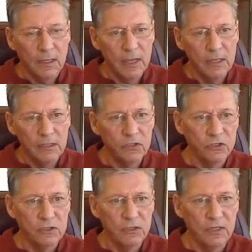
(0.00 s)

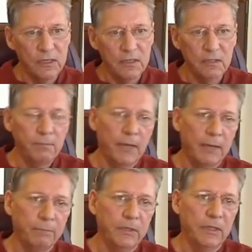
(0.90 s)
case in the
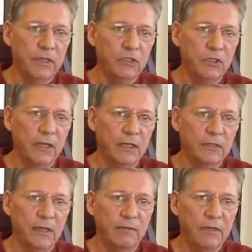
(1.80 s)
population
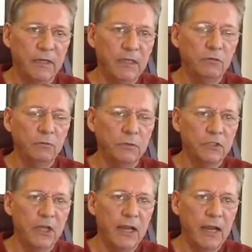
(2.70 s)
has to have an
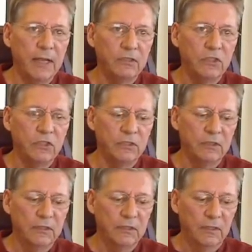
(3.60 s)
equal chance
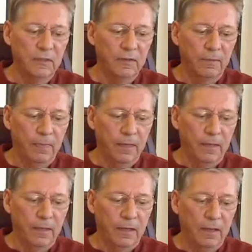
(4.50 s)

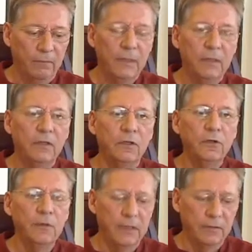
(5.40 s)
of being
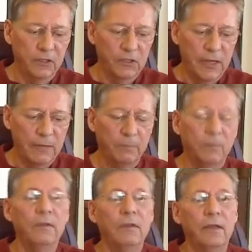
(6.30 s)
included in the
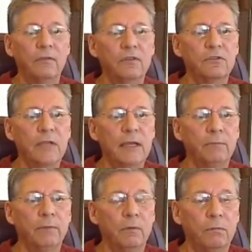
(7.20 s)
sample, and the
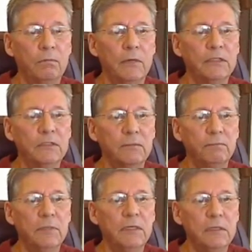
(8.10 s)
sample must
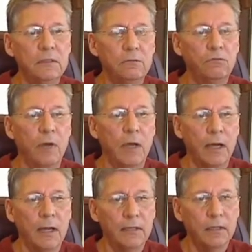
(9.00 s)
be
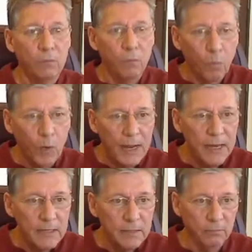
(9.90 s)
drawn
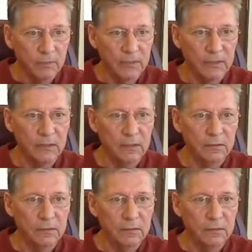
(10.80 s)
randomly.